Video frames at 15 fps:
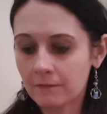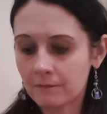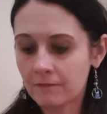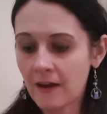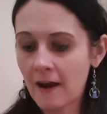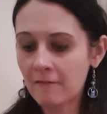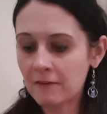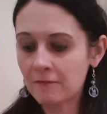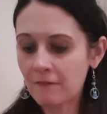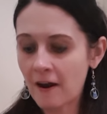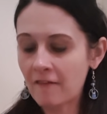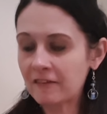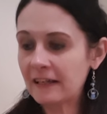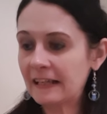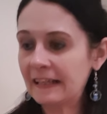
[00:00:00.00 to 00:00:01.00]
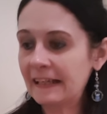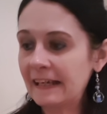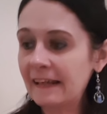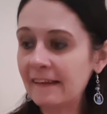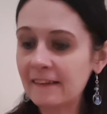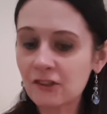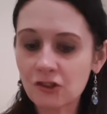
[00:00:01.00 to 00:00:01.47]
Very, very
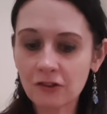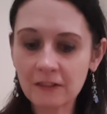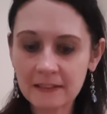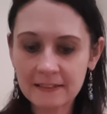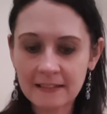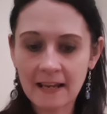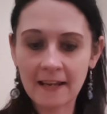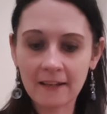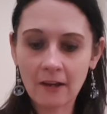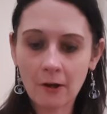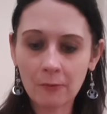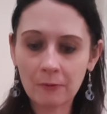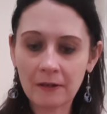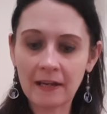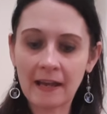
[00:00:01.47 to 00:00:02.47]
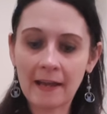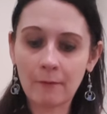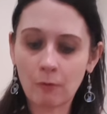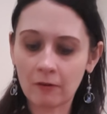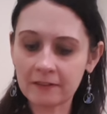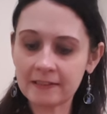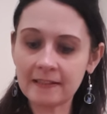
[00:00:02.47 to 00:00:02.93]
clearly, should I say. Okay,
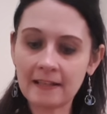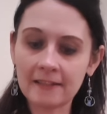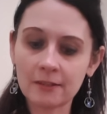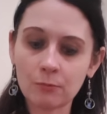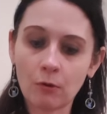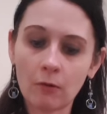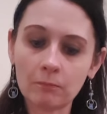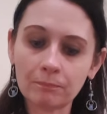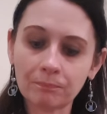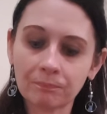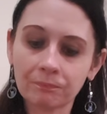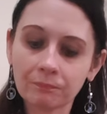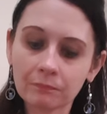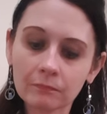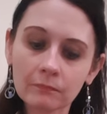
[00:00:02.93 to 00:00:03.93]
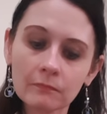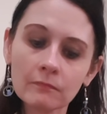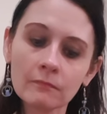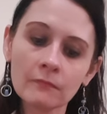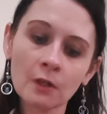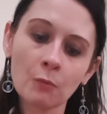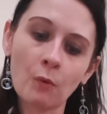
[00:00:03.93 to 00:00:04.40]
what's this one?
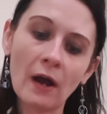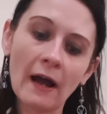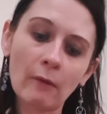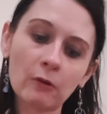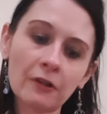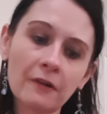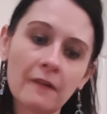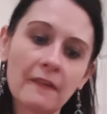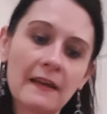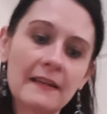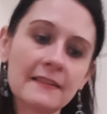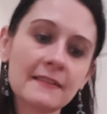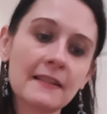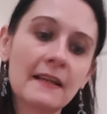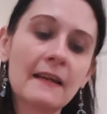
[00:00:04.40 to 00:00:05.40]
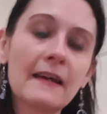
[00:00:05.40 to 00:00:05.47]
Wow, look at this.